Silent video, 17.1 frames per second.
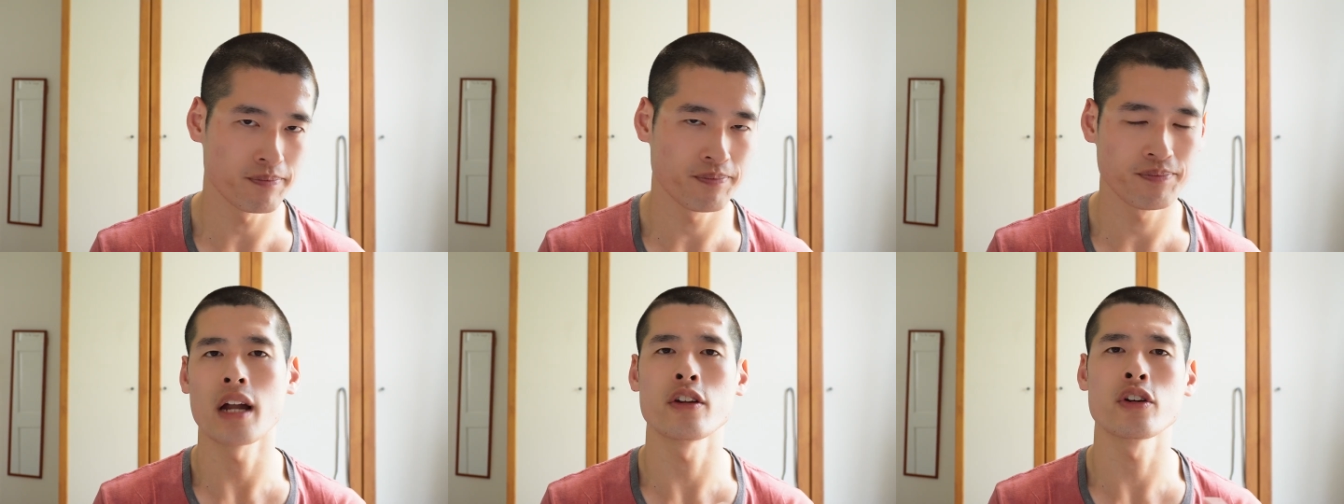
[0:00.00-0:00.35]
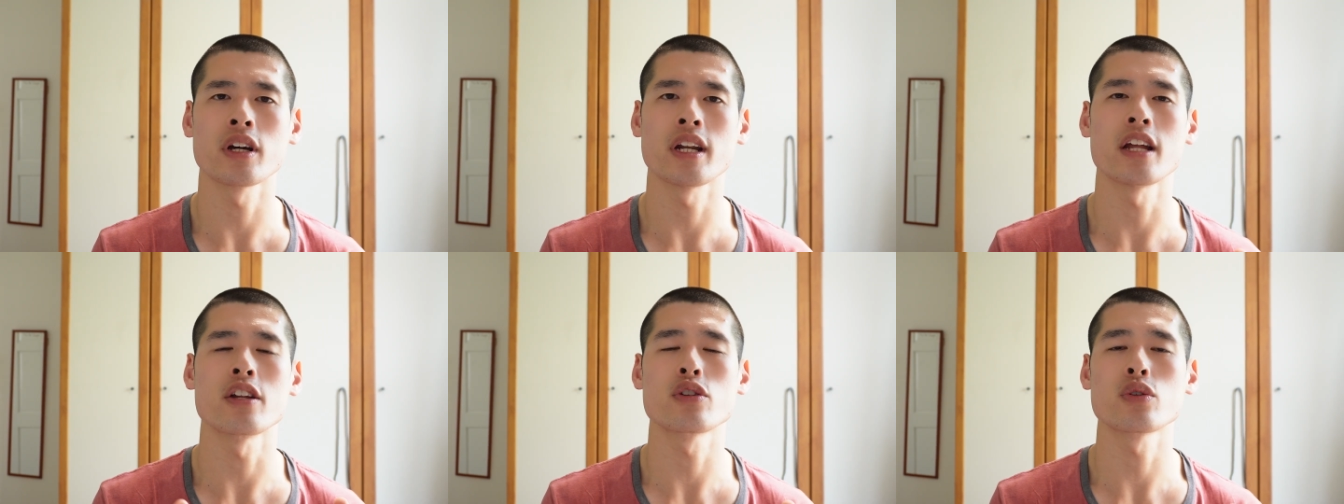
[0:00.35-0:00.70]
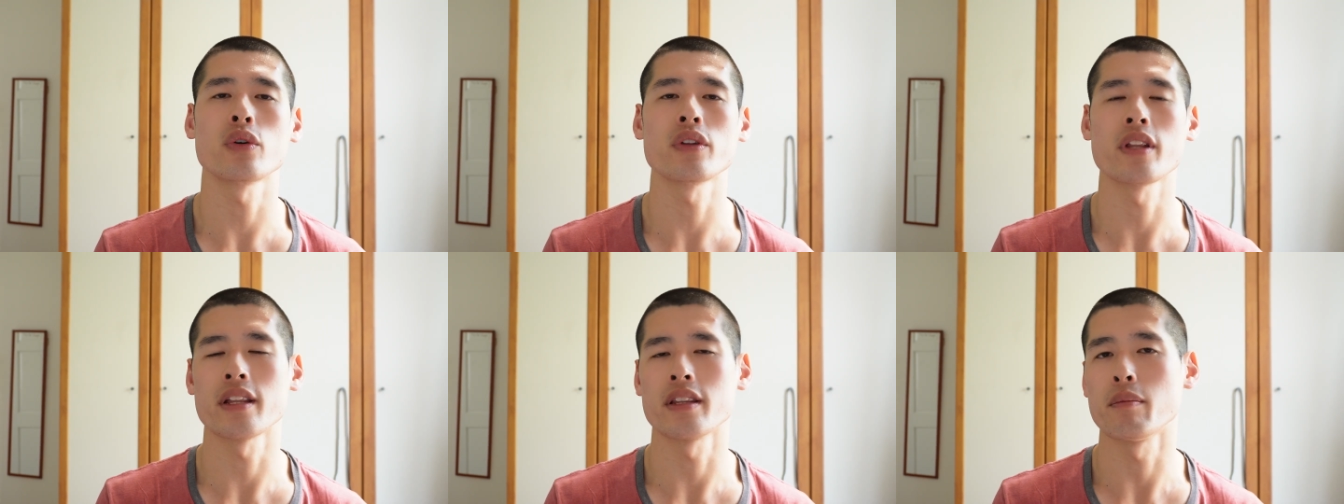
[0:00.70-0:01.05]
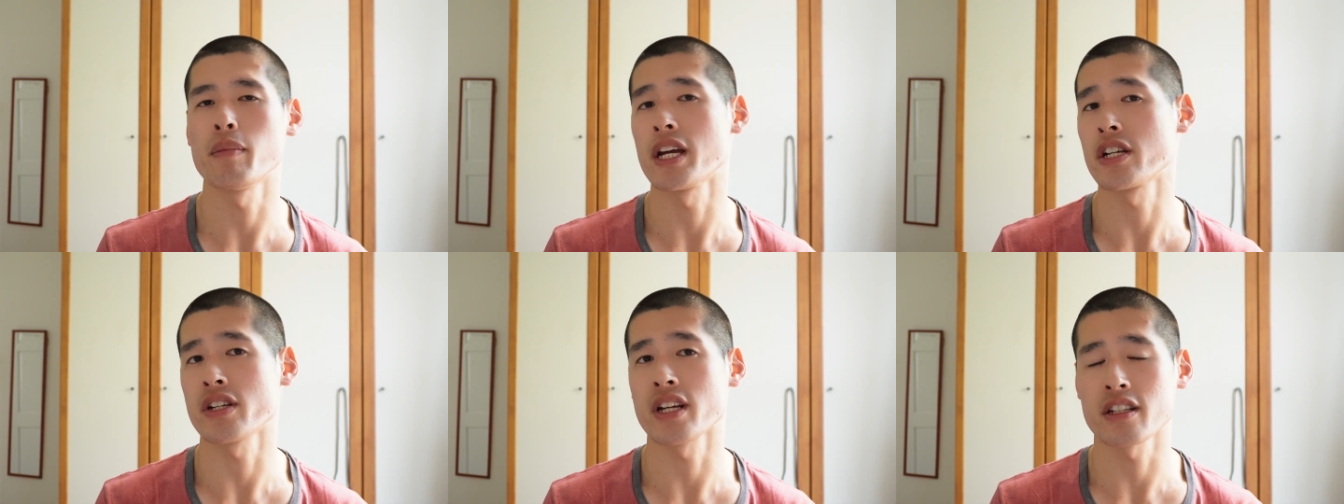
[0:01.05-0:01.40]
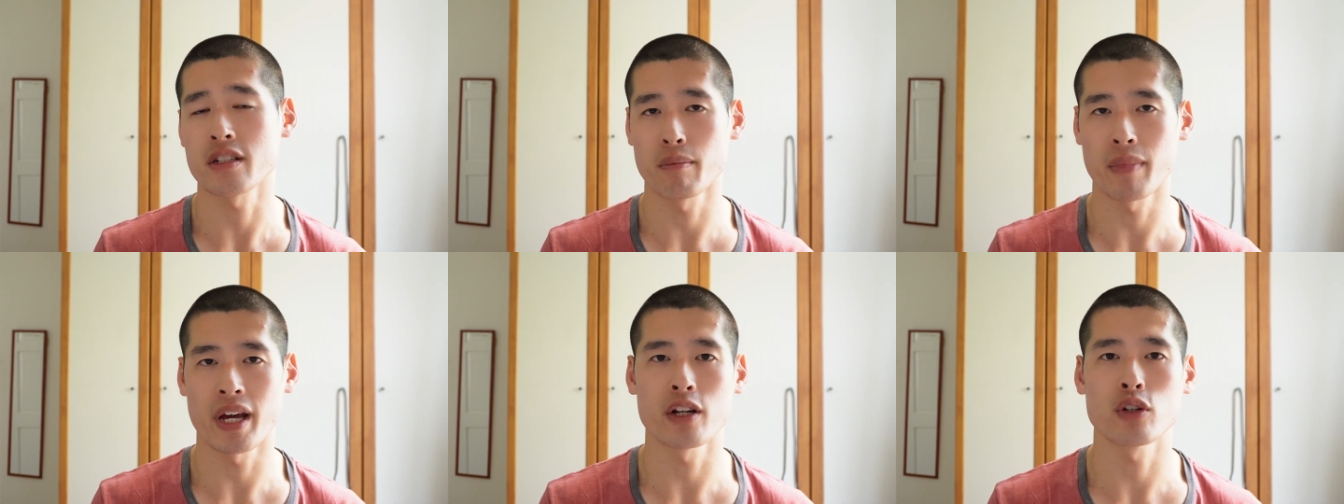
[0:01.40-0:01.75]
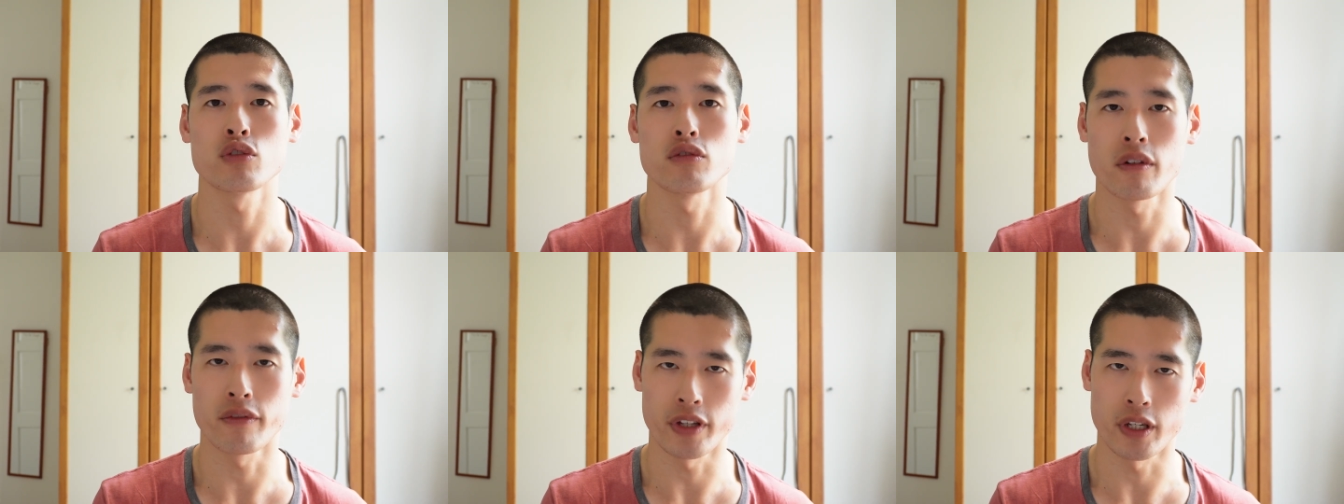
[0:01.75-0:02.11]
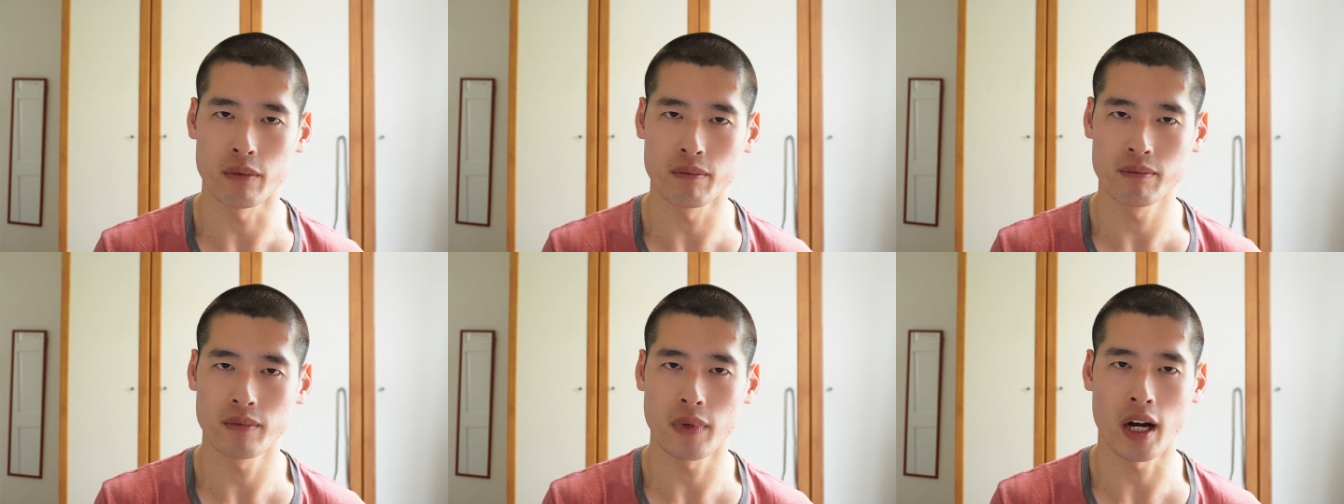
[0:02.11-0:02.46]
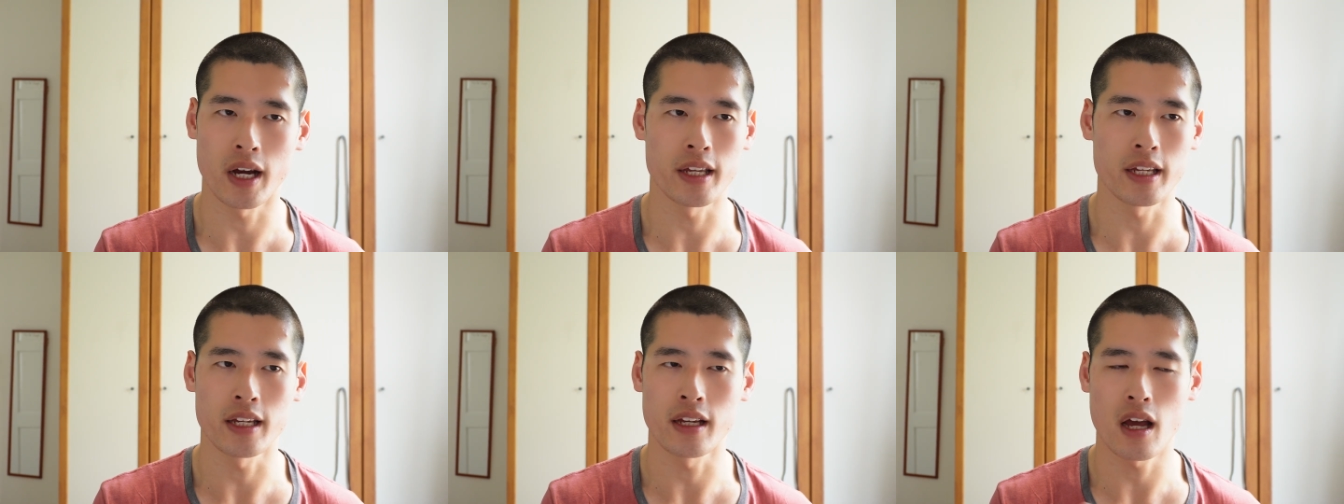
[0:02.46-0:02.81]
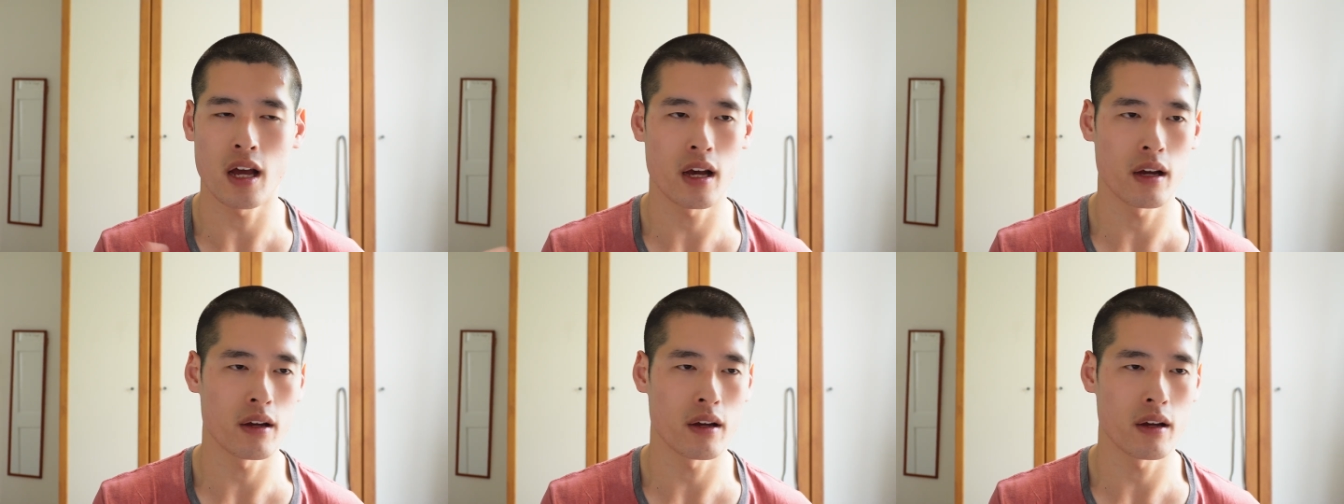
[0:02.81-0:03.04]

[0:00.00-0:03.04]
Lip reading: and you're going to ensure that the patient gets a medical review, i.e.